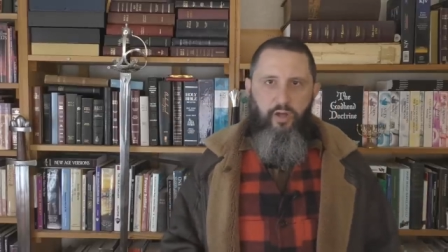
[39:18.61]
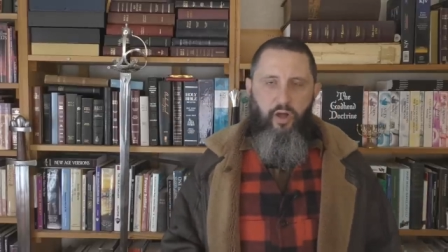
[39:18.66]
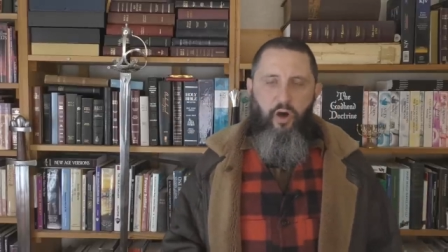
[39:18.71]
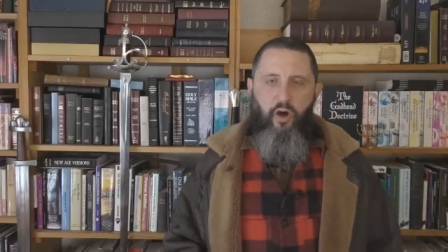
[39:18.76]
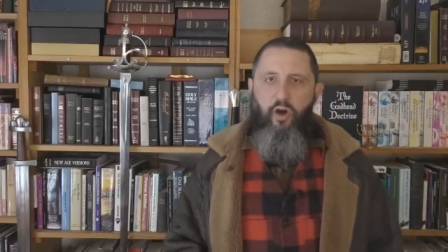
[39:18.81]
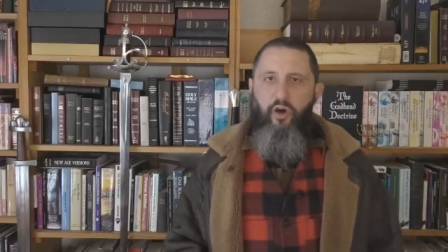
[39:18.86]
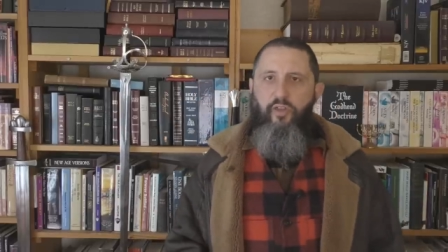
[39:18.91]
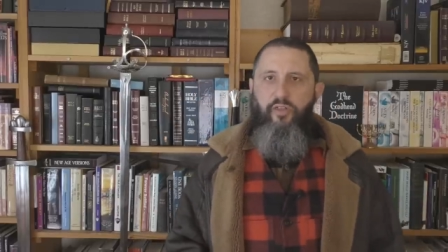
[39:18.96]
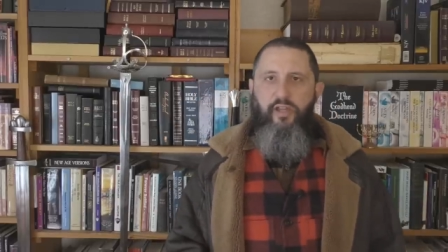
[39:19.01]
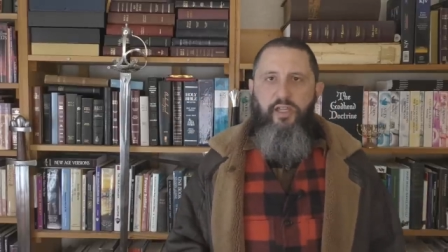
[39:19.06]

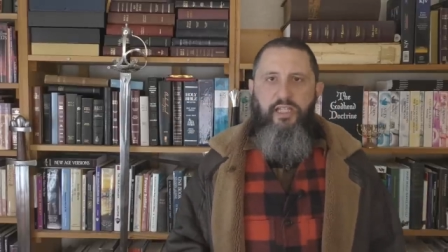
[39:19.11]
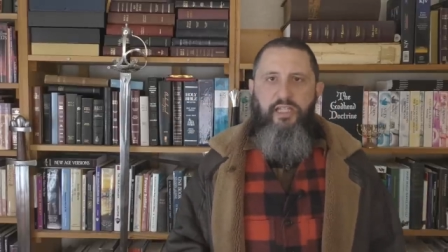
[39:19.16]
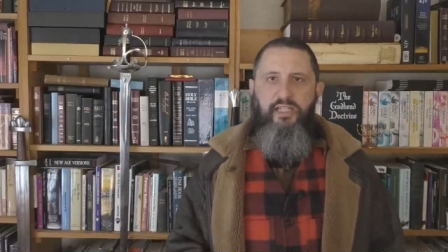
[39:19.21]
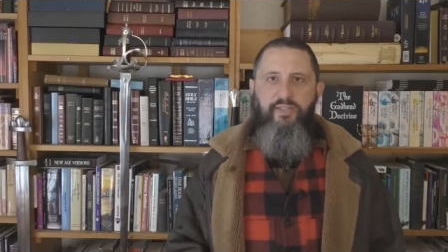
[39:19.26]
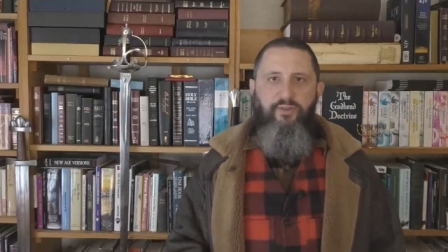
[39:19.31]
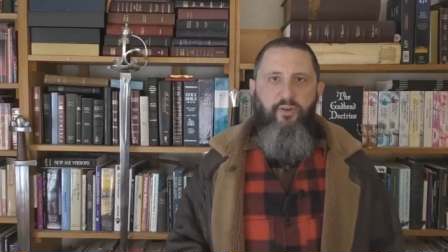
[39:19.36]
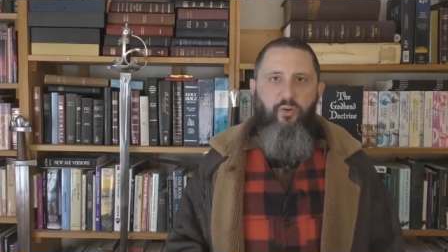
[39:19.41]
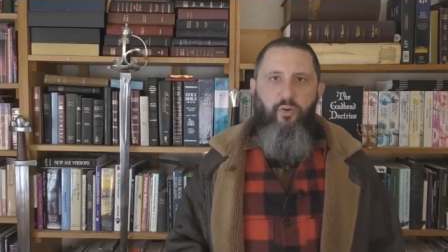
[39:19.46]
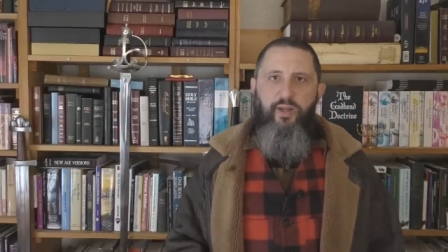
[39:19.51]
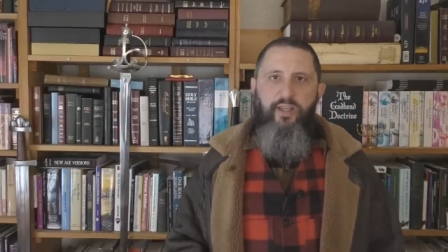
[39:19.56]
all the
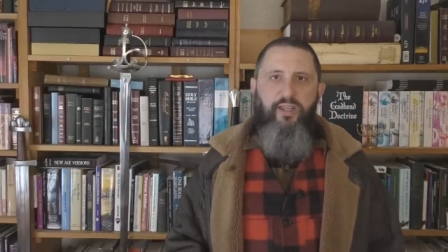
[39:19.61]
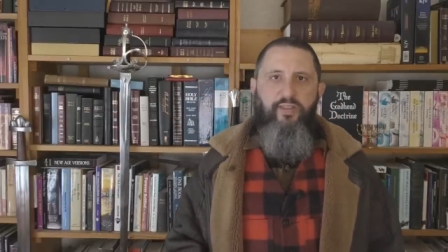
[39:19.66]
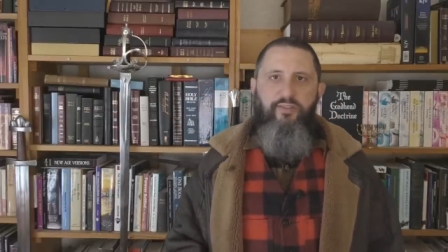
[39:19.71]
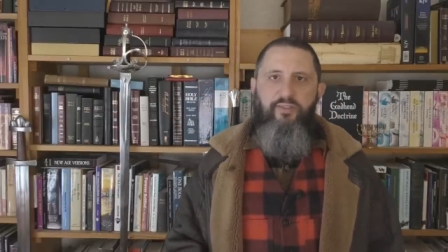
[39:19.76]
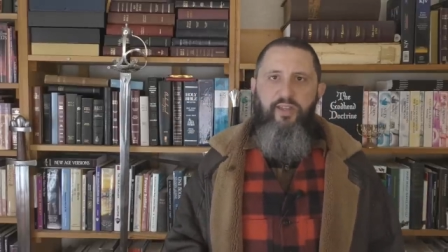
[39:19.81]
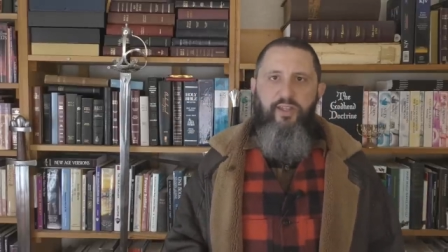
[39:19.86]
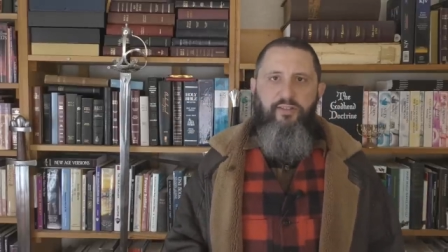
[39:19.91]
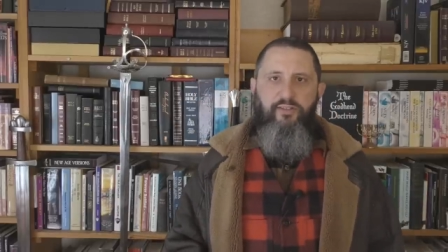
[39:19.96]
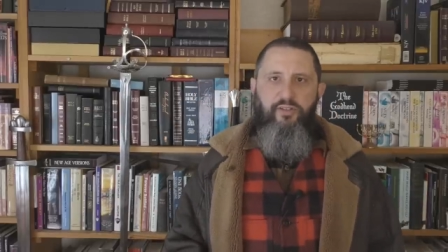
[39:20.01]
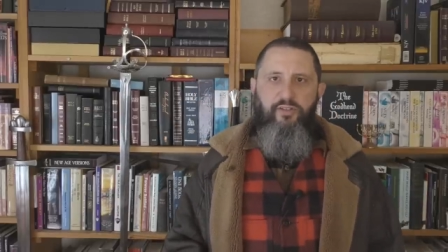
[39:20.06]
evil,
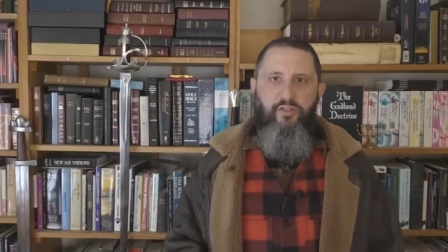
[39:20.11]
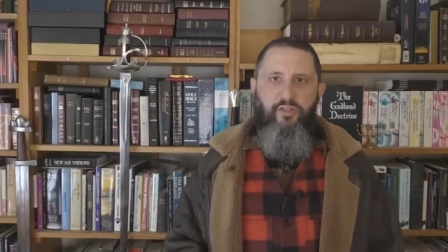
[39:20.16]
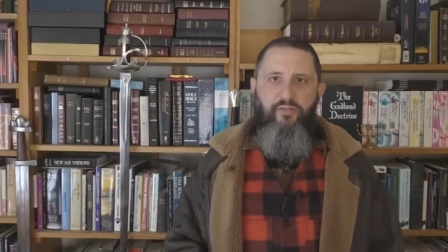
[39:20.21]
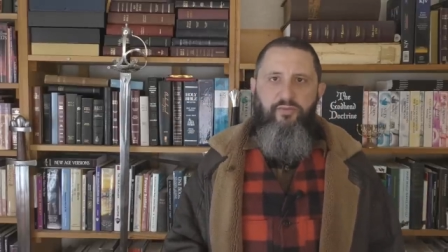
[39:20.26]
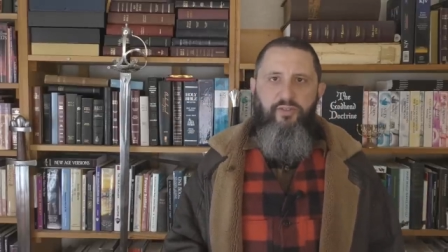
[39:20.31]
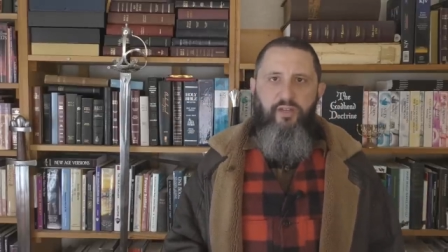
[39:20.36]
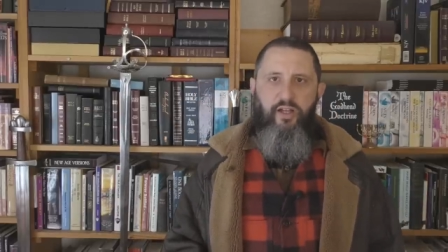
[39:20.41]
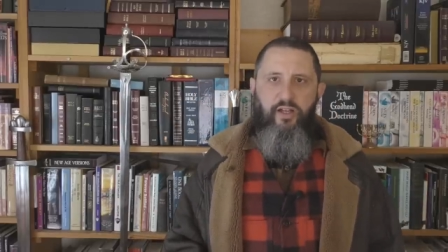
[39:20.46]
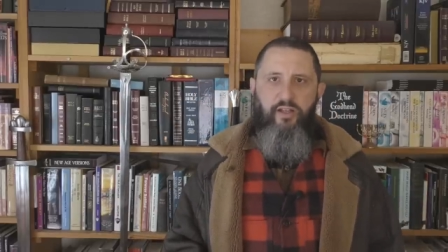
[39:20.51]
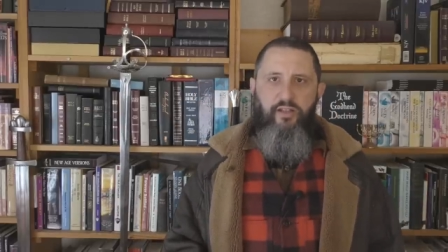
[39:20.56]
wicked things that
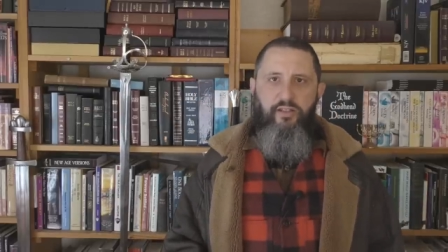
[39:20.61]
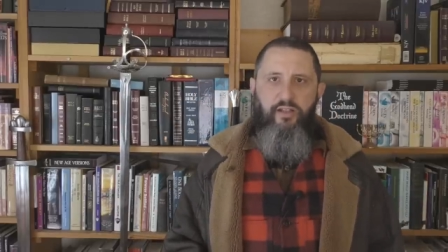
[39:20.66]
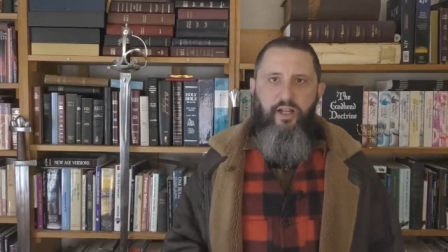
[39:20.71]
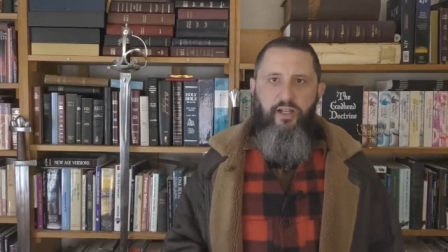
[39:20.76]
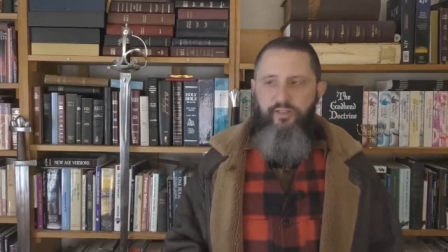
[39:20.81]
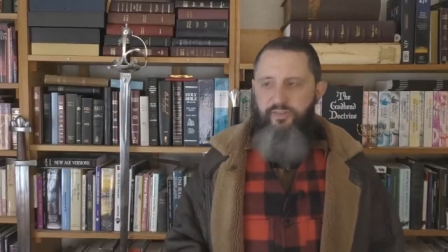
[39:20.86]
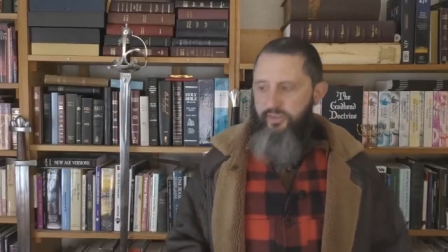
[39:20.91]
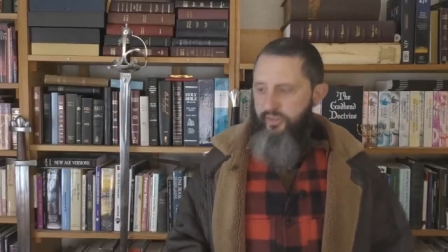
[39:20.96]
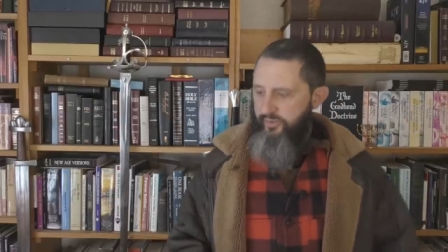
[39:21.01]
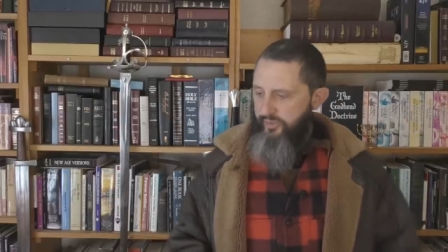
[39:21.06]
you've done. And
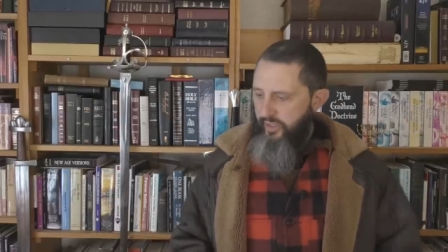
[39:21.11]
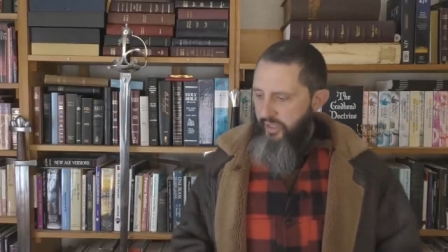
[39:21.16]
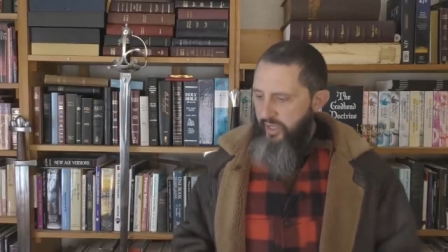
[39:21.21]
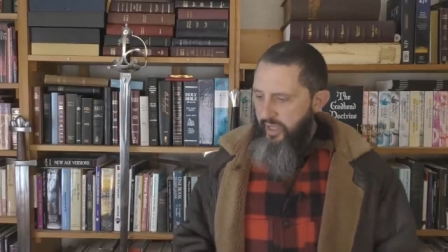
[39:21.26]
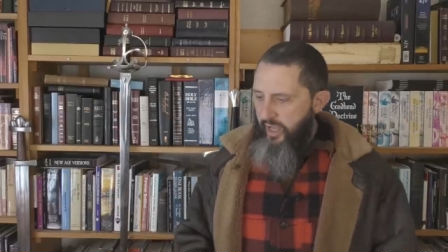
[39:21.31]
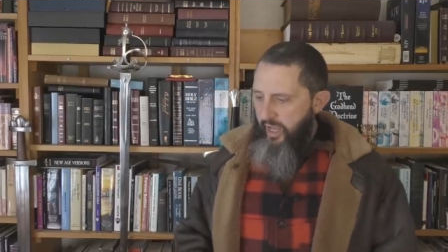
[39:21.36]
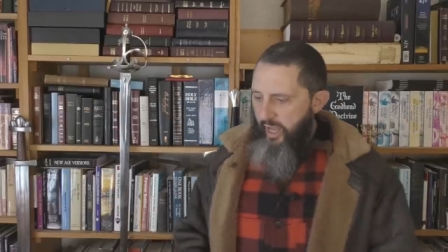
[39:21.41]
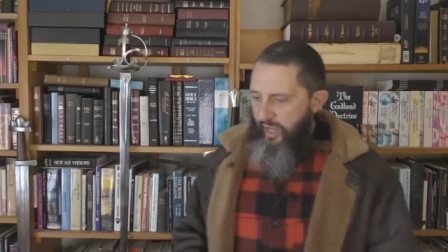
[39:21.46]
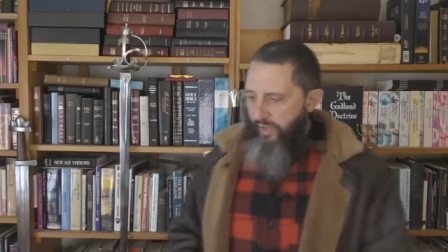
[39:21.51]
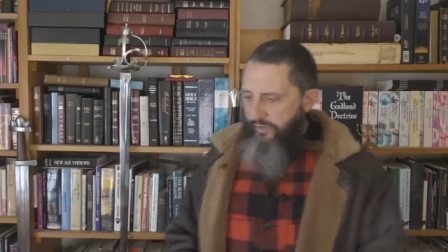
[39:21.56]
God says,
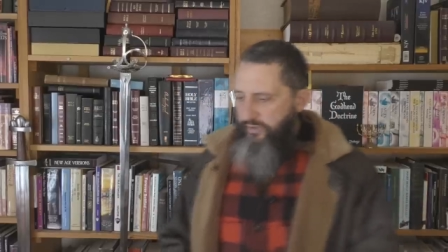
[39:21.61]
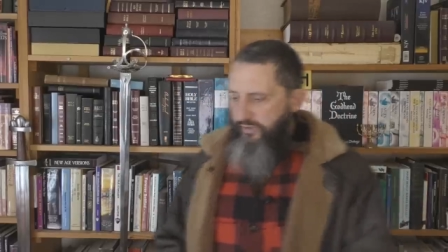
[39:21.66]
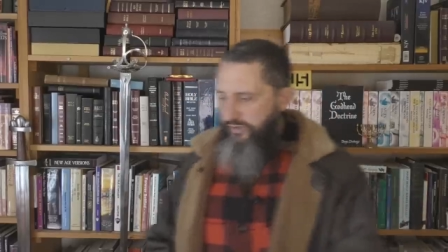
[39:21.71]
I'll